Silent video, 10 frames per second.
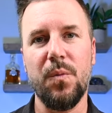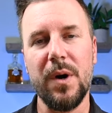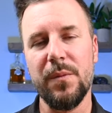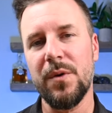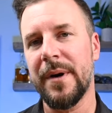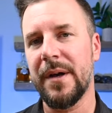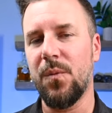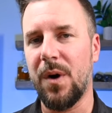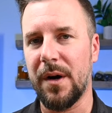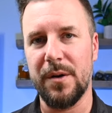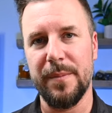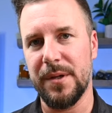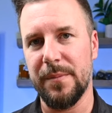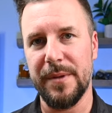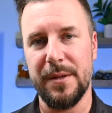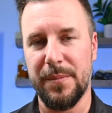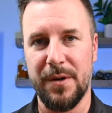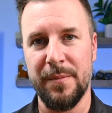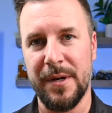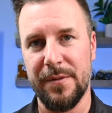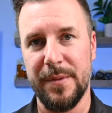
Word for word: what will my water bill be per month?